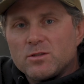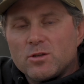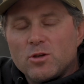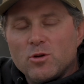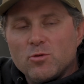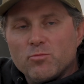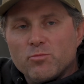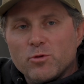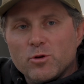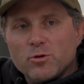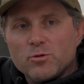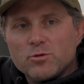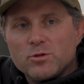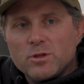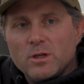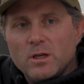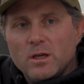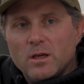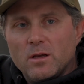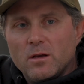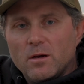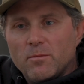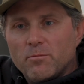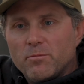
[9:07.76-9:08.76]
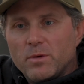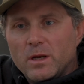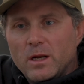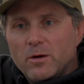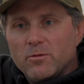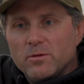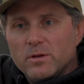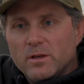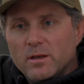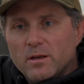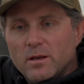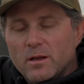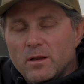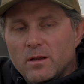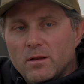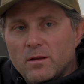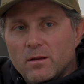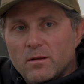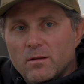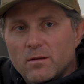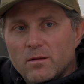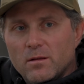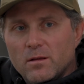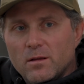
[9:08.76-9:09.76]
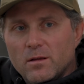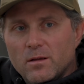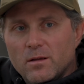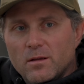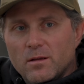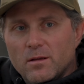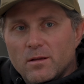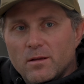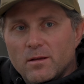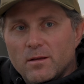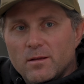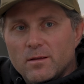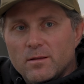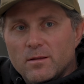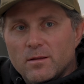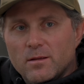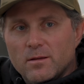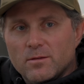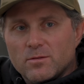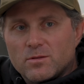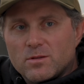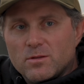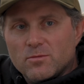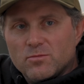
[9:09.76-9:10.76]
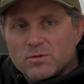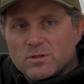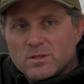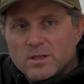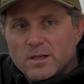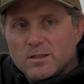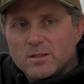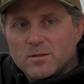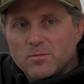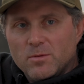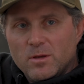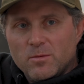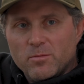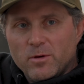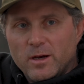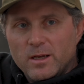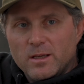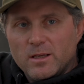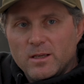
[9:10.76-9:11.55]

too bougie, but I wouldn't, it was sent to me by